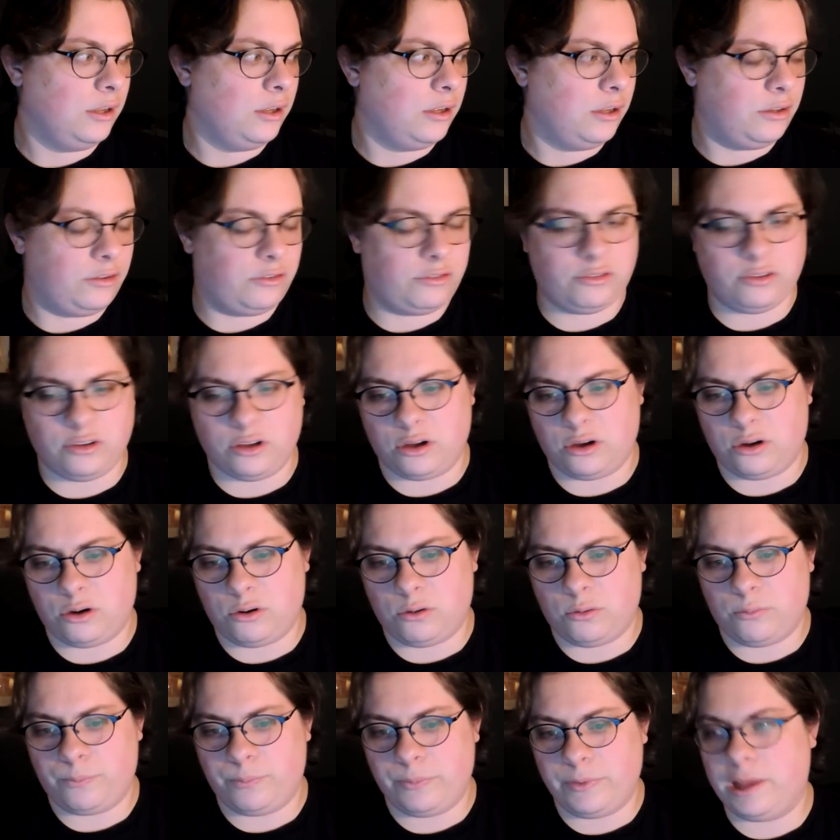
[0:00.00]

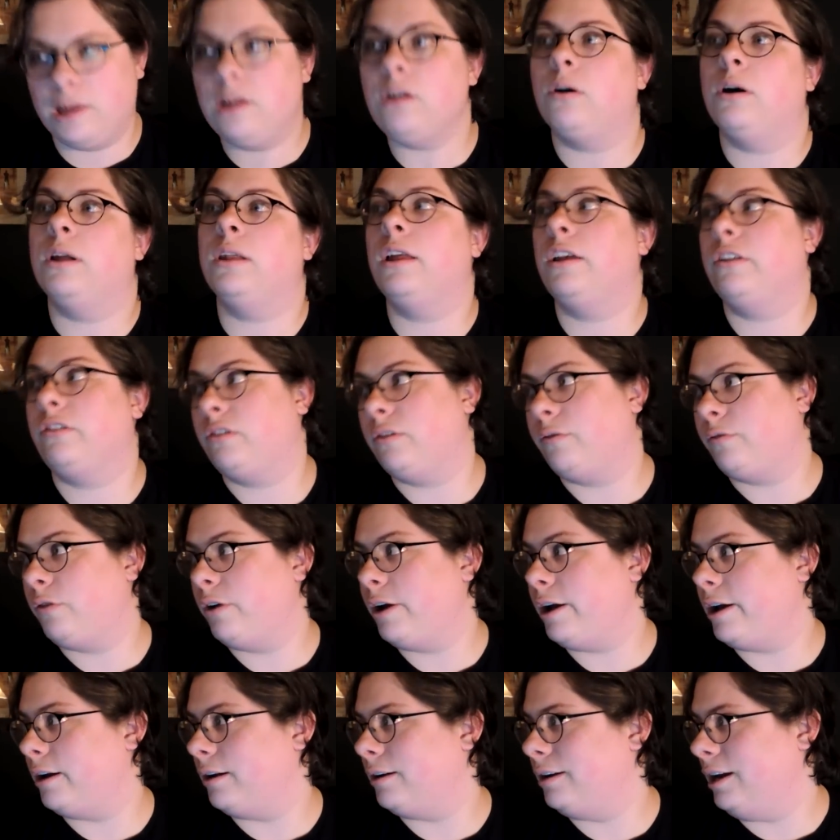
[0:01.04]
So you know, unless the
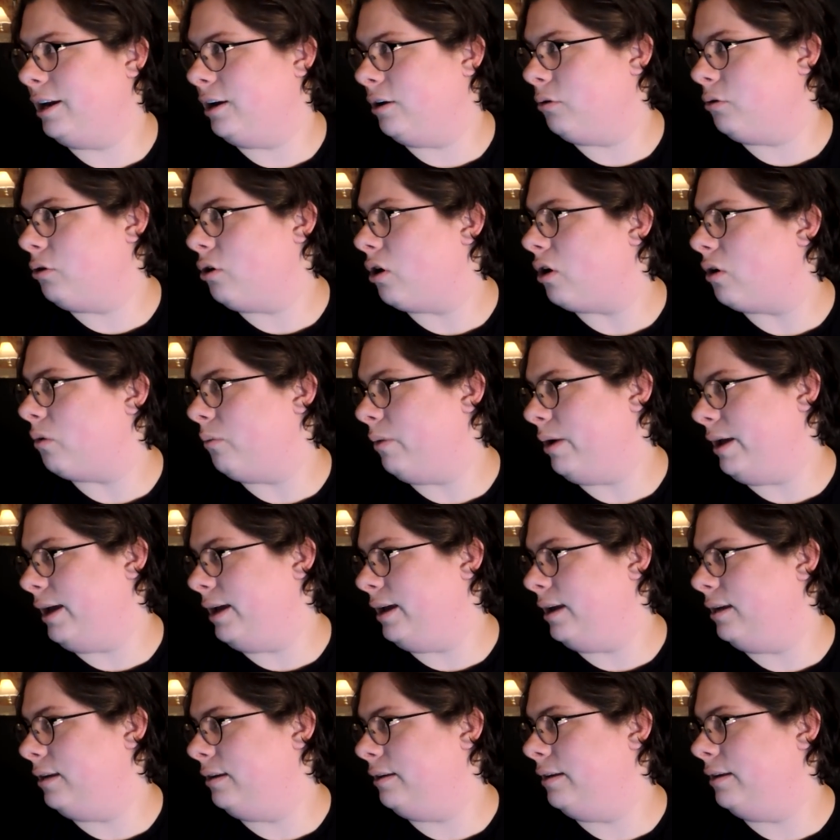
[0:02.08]
frigate you know caught
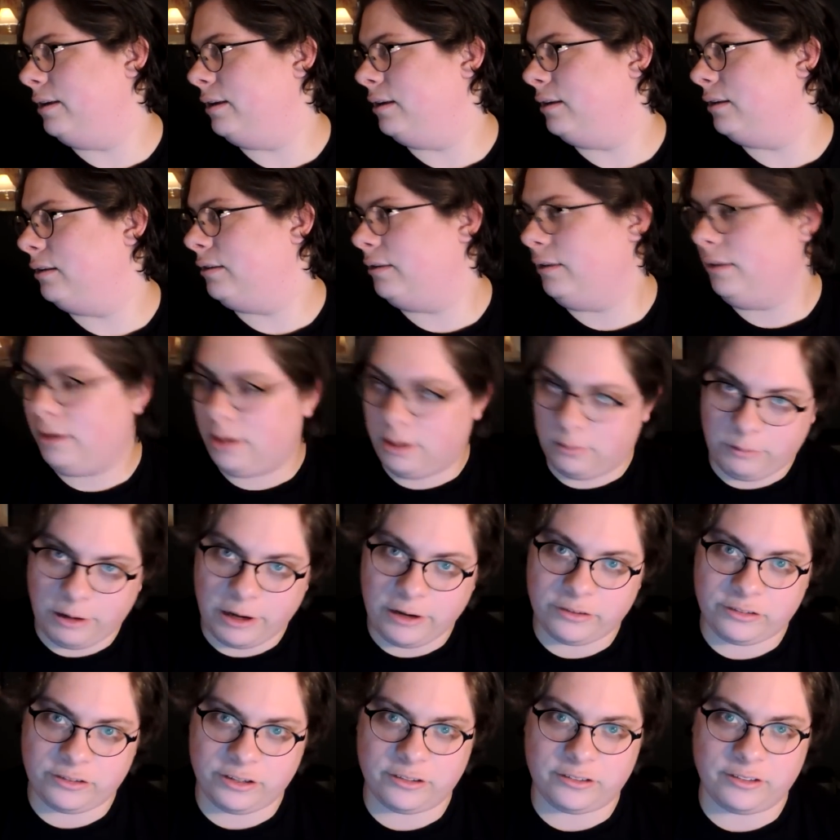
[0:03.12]
wind and
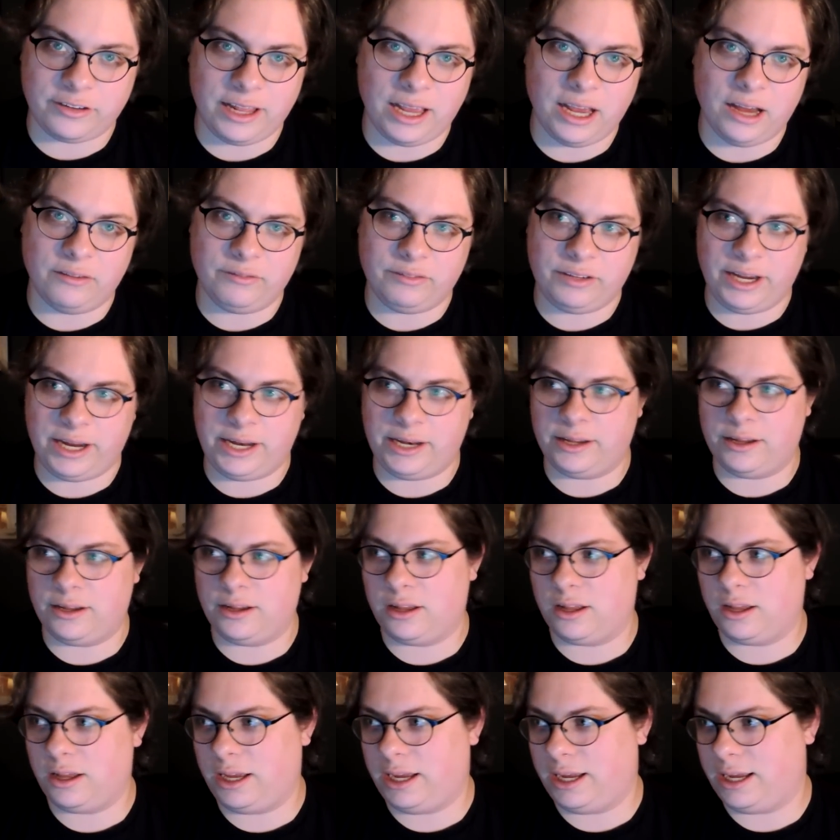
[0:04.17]
erased its nav
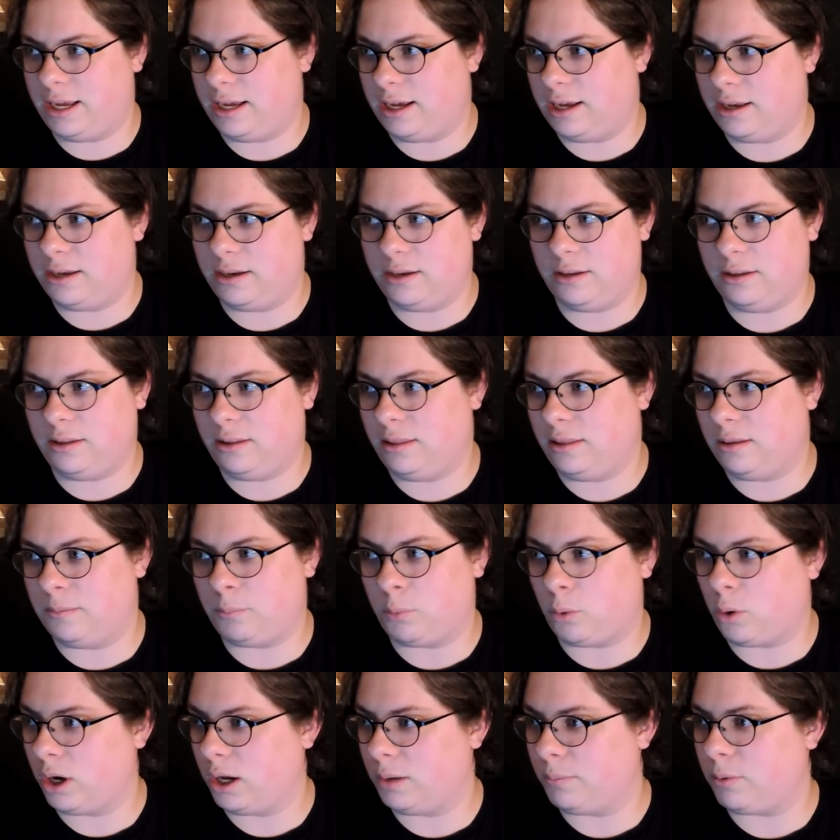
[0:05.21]
data, and the
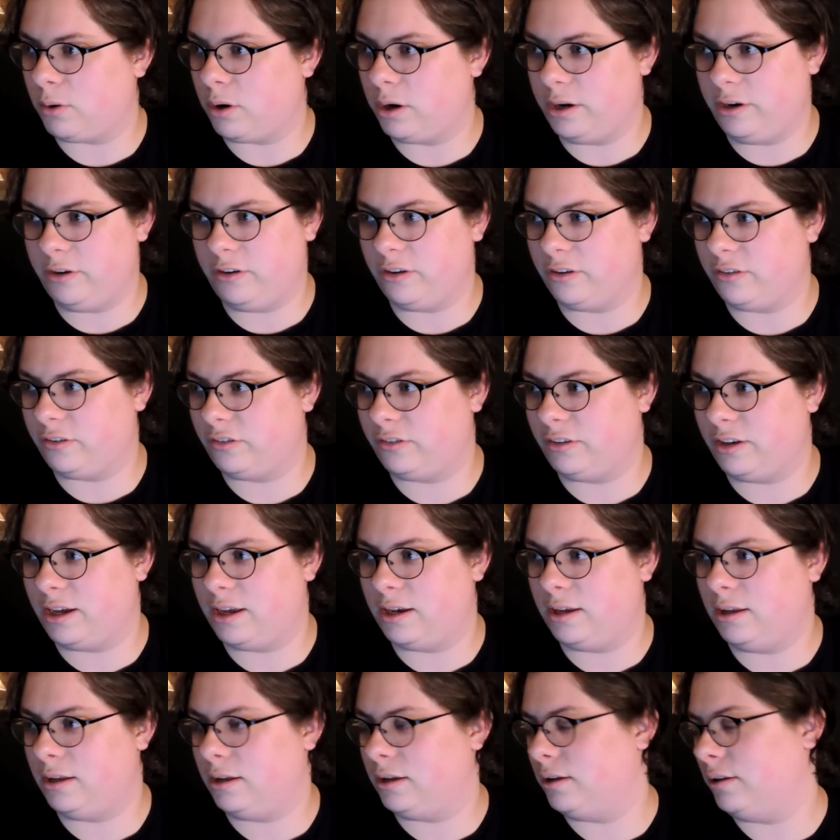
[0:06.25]
boarding party just said,
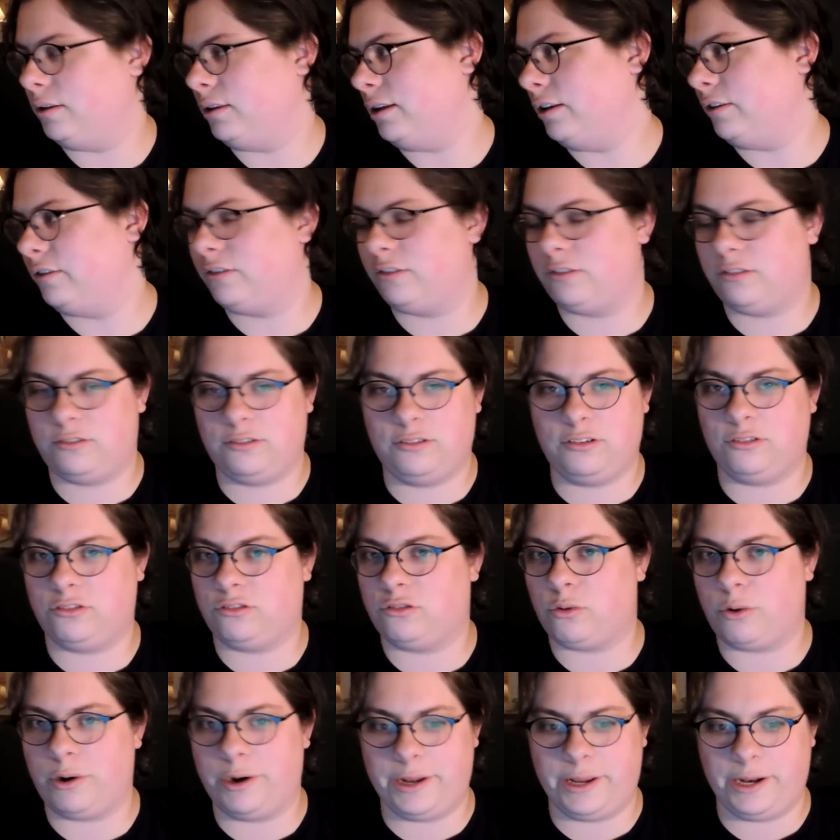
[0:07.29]
"Huh, let's
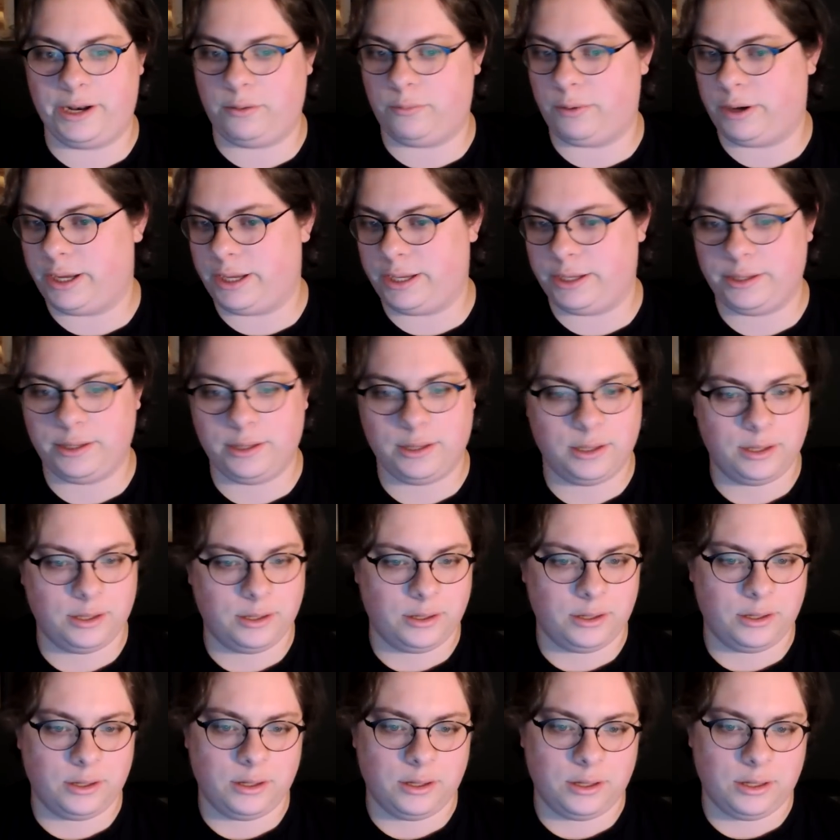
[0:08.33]
destroy it anyway,"
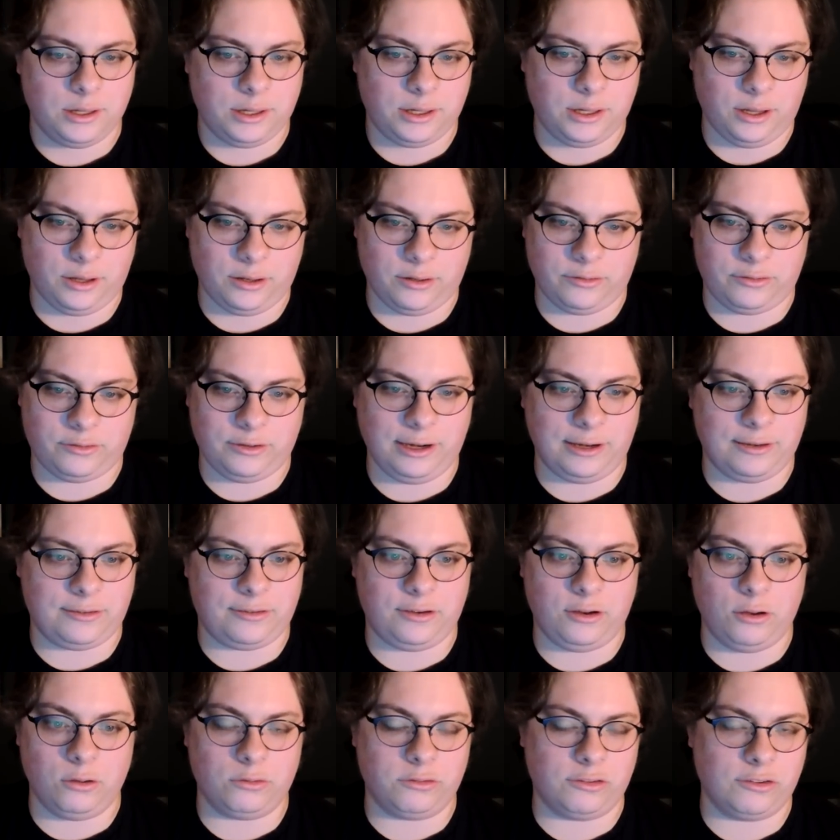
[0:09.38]
because it's
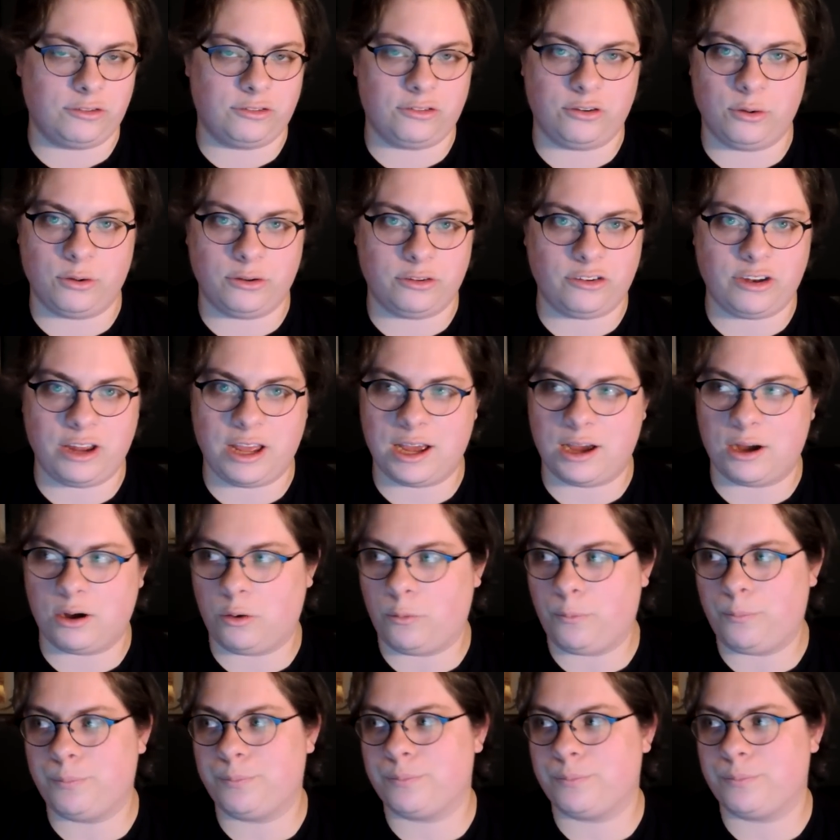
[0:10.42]
useless to us now.